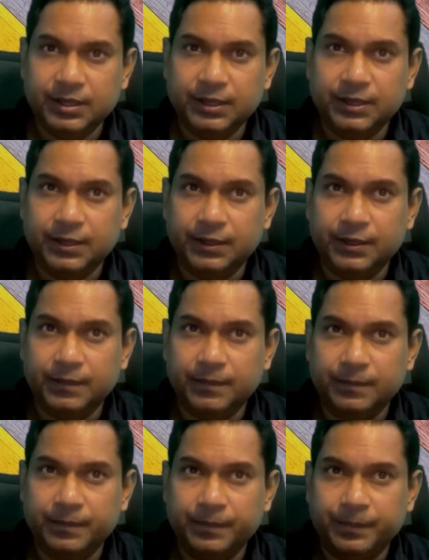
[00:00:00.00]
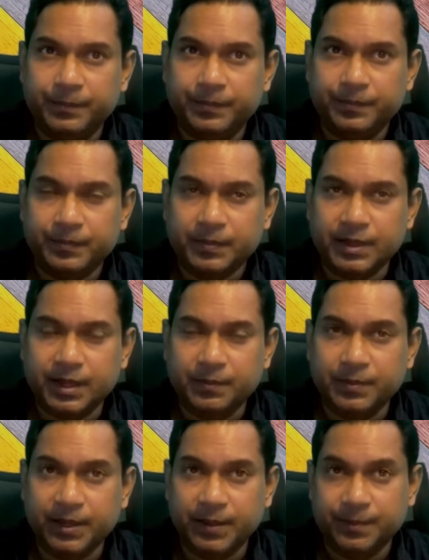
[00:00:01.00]
and
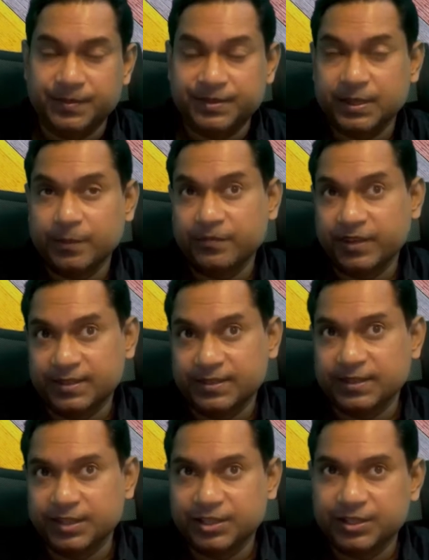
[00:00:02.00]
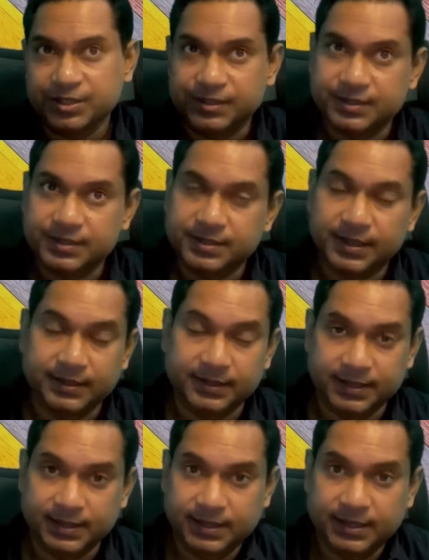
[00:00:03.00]
perhaps some vaccinations
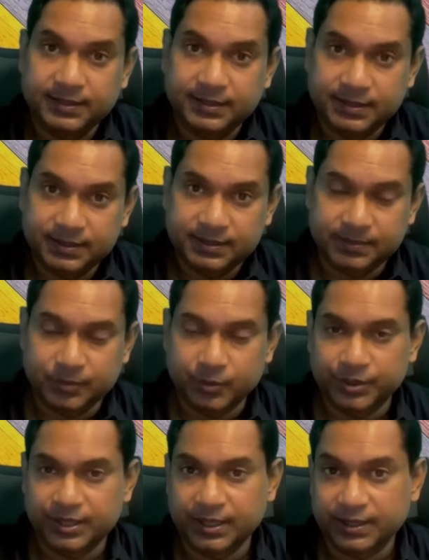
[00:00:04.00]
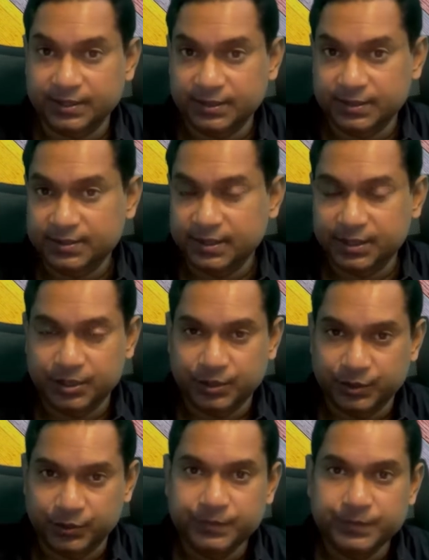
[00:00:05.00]
more than others, I don't
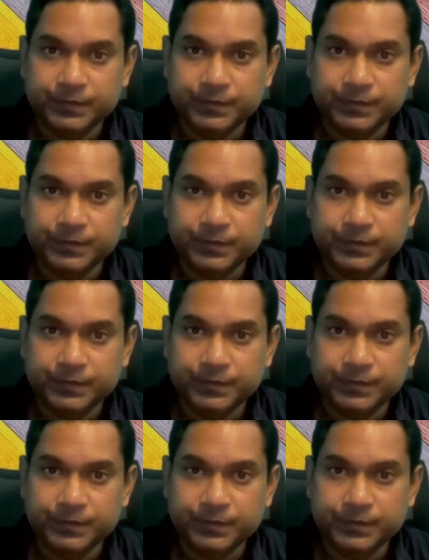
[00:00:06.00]
know,